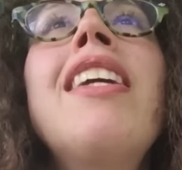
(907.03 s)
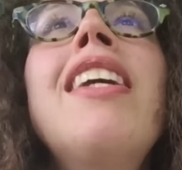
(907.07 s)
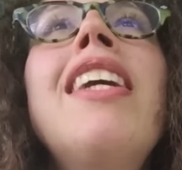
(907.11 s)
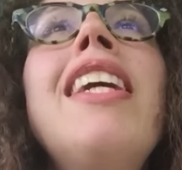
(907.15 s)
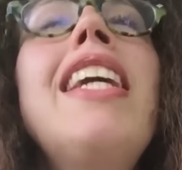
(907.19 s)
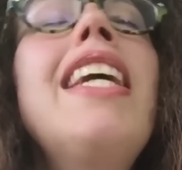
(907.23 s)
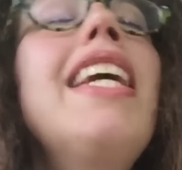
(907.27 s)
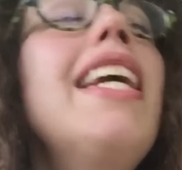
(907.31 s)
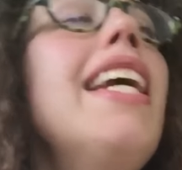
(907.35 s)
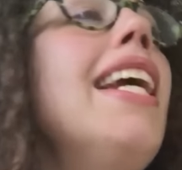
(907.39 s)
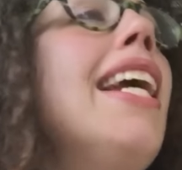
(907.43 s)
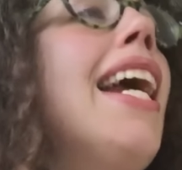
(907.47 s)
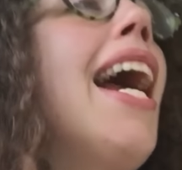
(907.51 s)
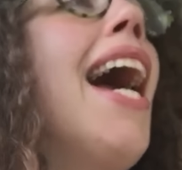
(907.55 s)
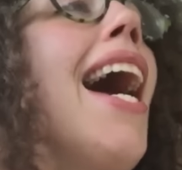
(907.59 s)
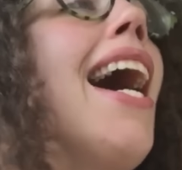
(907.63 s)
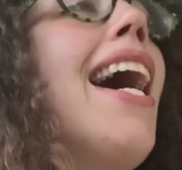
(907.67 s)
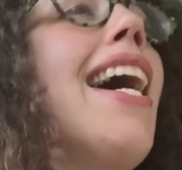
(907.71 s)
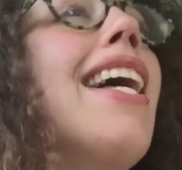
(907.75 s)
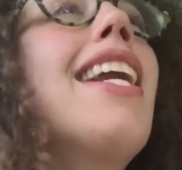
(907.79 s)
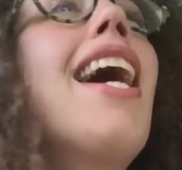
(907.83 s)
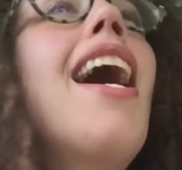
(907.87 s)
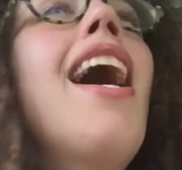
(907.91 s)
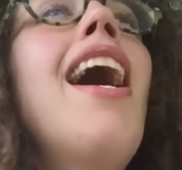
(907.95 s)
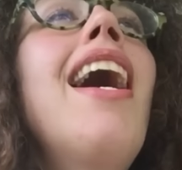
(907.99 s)
He
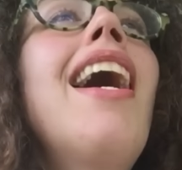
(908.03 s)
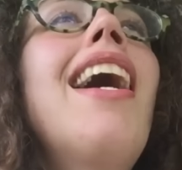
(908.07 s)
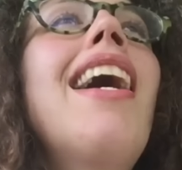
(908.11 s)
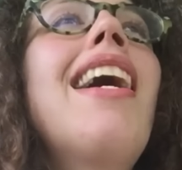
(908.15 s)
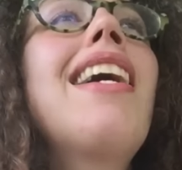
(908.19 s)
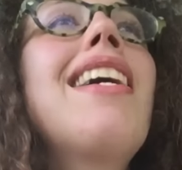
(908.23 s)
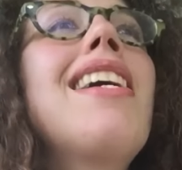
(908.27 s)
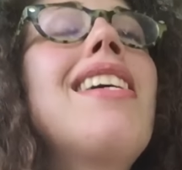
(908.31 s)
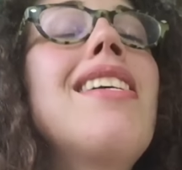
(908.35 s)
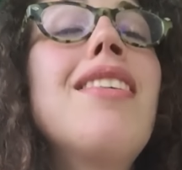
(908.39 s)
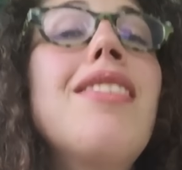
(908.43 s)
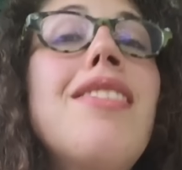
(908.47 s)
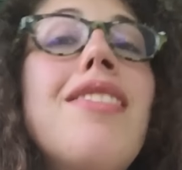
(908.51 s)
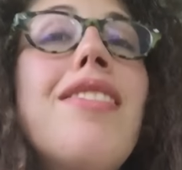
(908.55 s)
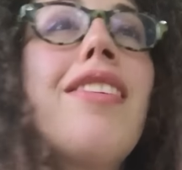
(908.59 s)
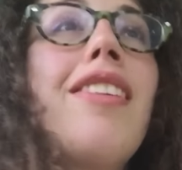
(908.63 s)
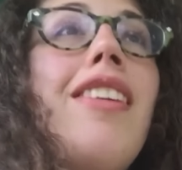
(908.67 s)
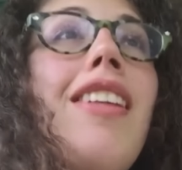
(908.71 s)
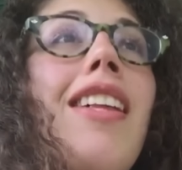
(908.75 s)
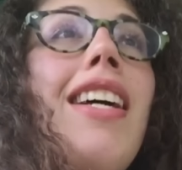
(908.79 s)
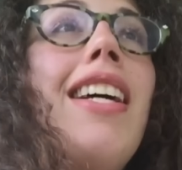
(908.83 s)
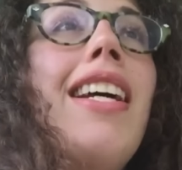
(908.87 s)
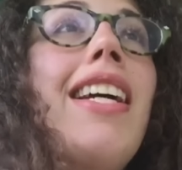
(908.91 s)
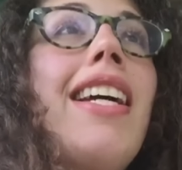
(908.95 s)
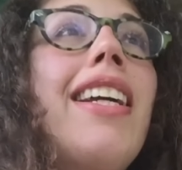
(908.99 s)
had eyes
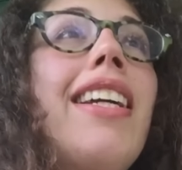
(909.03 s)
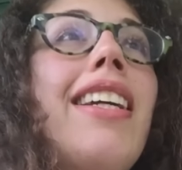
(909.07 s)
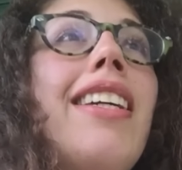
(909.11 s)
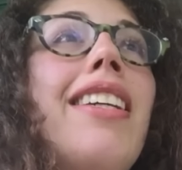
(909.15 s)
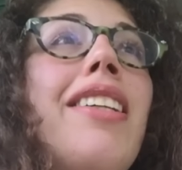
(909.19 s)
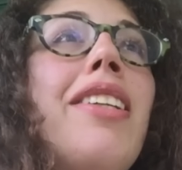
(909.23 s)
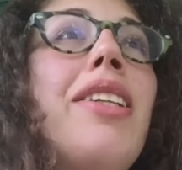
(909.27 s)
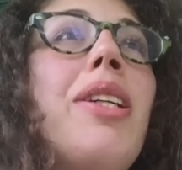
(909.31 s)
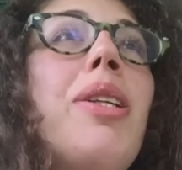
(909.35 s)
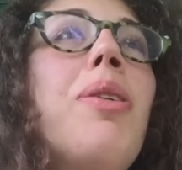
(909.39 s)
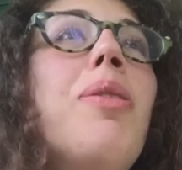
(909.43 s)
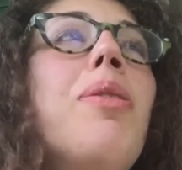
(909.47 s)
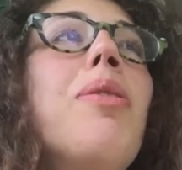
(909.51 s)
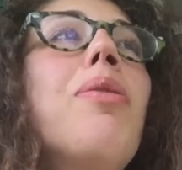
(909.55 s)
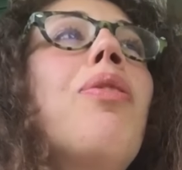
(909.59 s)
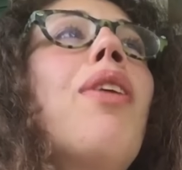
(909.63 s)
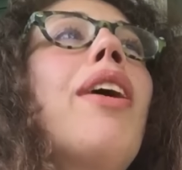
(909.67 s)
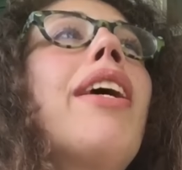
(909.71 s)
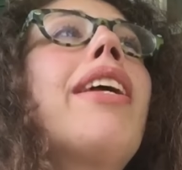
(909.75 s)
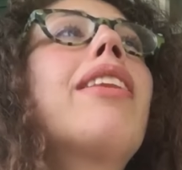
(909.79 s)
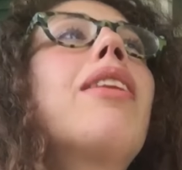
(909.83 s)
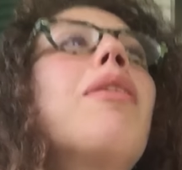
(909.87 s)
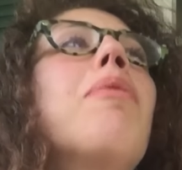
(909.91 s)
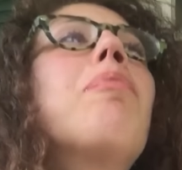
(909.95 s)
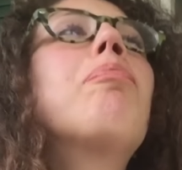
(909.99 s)
like you,
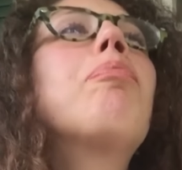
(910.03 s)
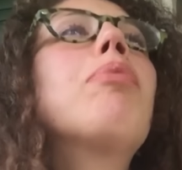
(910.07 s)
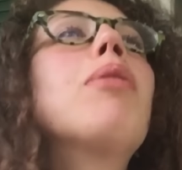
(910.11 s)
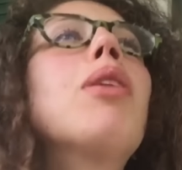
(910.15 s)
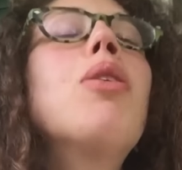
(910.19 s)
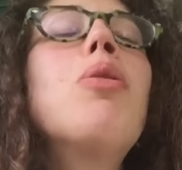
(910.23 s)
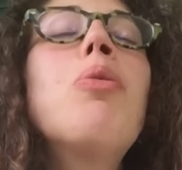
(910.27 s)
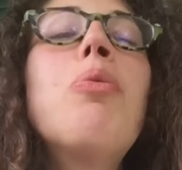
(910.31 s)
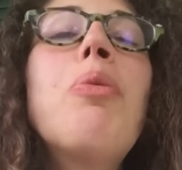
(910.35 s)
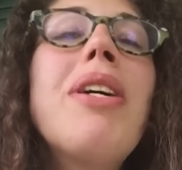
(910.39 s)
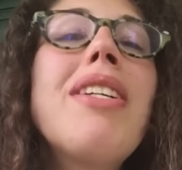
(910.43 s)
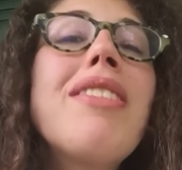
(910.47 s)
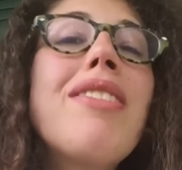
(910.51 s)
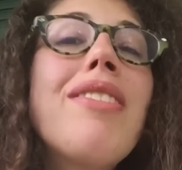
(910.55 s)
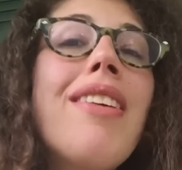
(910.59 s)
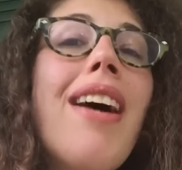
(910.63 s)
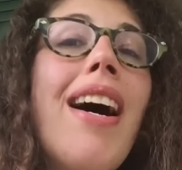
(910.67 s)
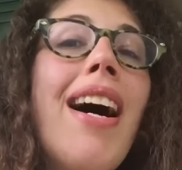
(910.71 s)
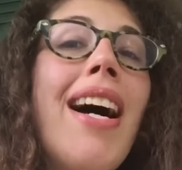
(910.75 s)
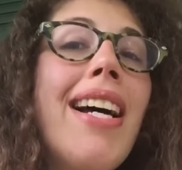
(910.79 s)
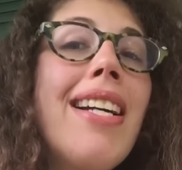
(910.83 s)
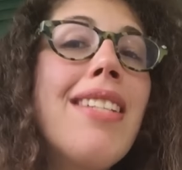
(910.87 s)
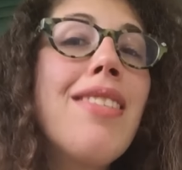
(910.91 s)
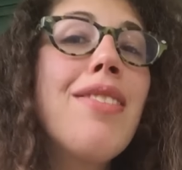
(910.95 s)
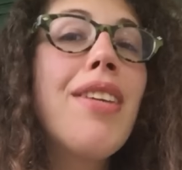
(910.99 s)
like the bluest
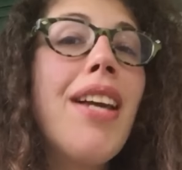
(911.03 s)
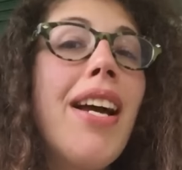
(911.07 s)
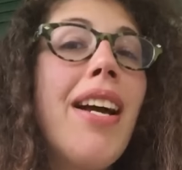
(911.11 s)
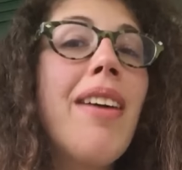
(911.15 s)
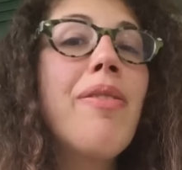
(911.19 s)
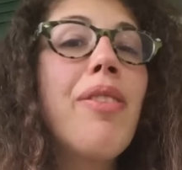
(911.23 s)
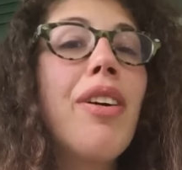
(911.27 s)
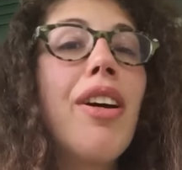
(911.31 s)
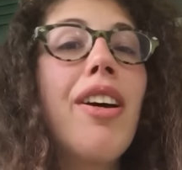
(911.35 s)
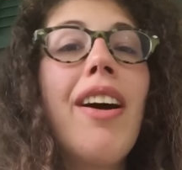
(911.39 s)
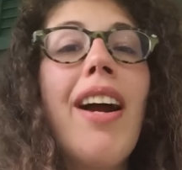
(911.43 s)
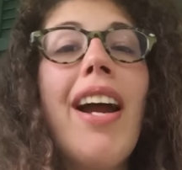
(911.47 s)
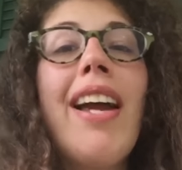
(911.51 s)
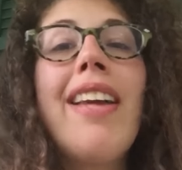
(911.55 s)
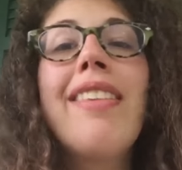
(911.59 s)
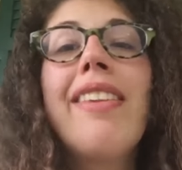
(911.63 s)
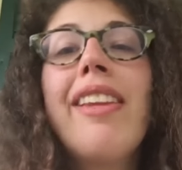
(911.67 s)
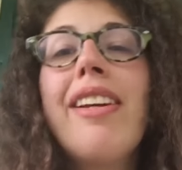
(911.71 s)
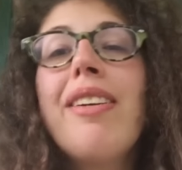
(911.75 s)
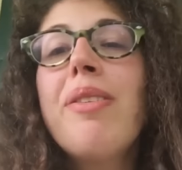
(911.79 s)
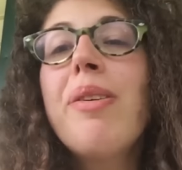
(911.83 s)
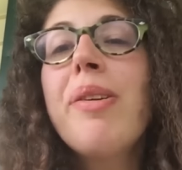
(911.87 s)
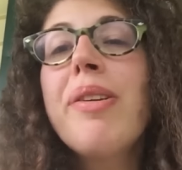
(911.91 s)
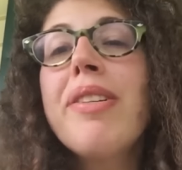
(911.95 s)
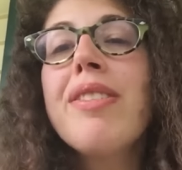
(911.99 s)
eyes ever. And
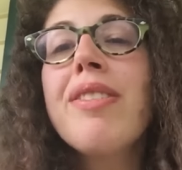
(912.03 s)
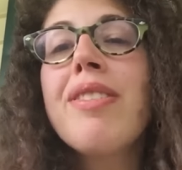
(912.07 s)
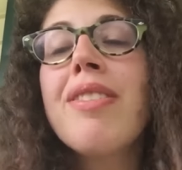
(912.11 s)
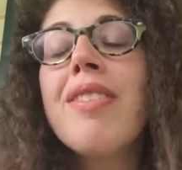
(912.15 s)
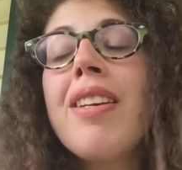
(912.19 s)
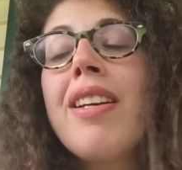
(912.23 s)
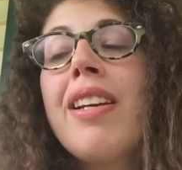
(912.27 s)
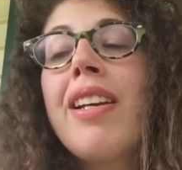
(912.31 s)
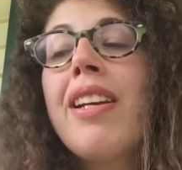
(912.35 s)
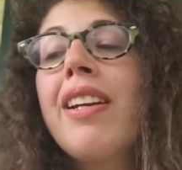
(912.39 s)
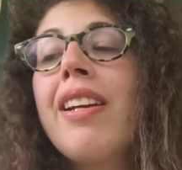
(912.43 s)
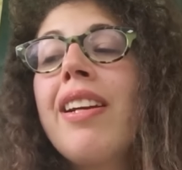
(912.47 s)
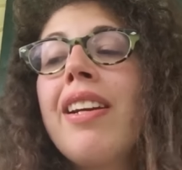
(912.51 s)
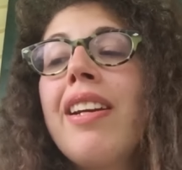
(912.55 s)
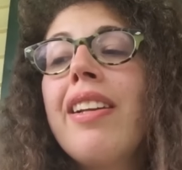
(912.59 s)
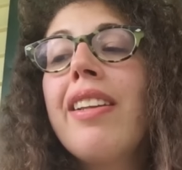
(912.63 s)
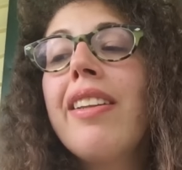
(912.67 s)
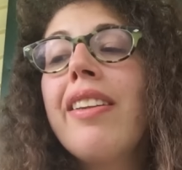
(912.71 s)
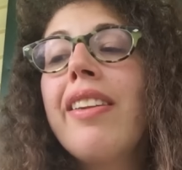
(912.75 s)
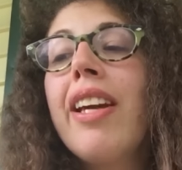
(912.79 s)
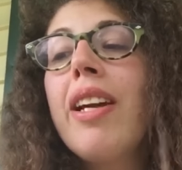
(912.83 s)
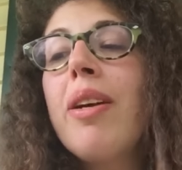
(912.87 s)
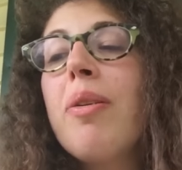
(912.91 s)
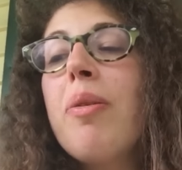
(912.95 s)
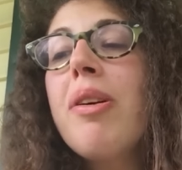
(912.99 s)
there was,
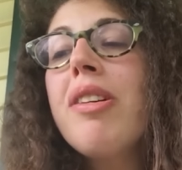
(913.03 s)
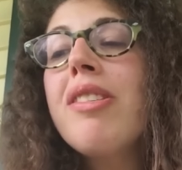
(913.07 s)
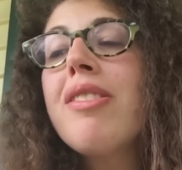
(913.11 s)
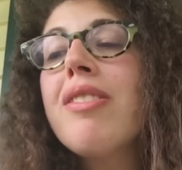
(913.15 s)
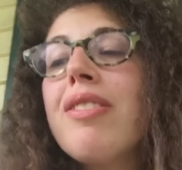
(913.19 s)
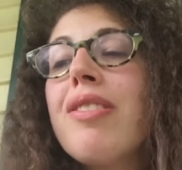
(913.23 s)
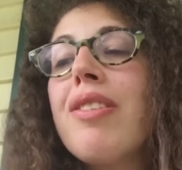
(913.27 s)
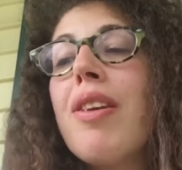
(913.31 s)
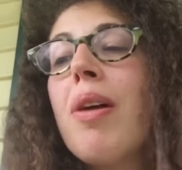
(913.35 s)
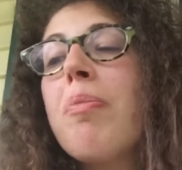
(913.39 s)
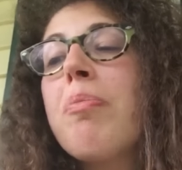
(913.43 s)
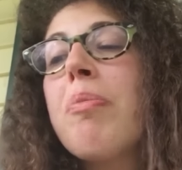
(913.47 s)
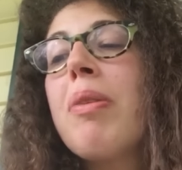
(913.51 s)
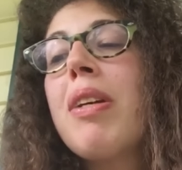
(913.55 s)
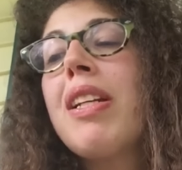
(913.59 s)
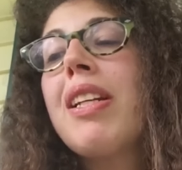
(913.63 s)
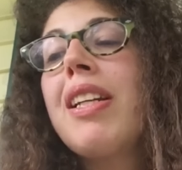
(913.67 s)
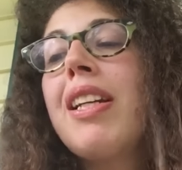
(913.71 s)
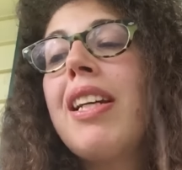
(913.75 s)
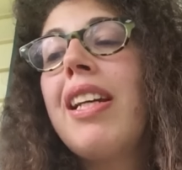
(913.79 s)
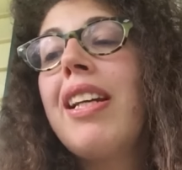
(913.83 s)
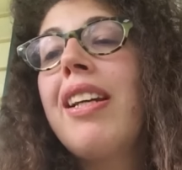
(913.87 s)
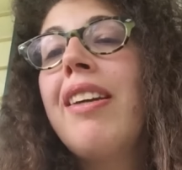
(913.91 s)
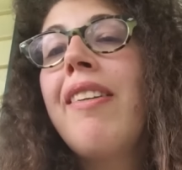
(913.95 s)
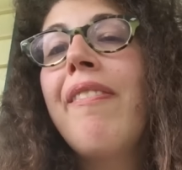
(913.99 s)
there was
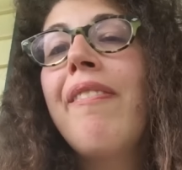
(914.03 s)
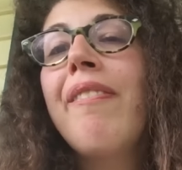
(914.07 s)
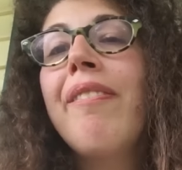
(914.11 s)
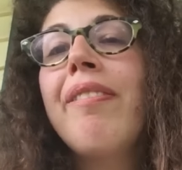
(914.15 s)
somebody,